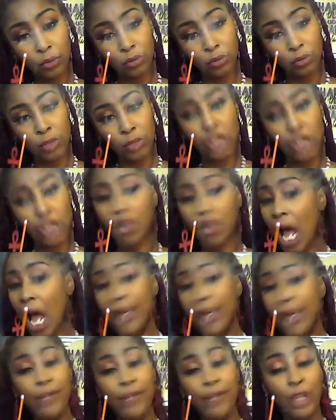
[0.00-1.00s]
because I need
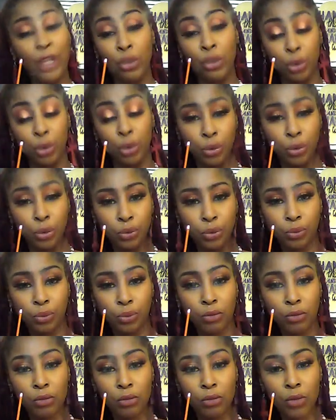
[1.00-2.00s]
visuals.
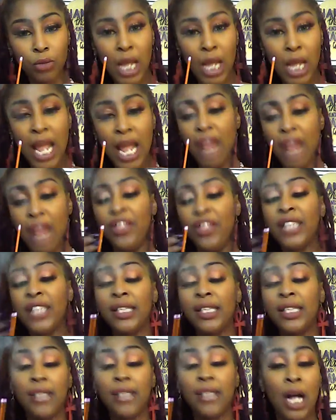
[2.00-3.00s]
This is
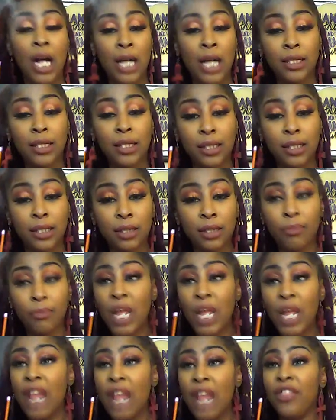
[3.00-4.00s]
us.
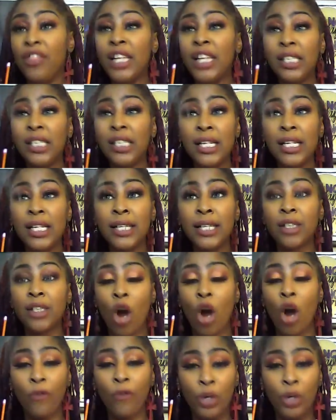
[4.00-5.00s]
This is our
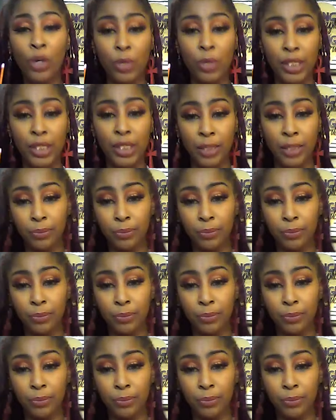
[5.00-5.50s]
frequency.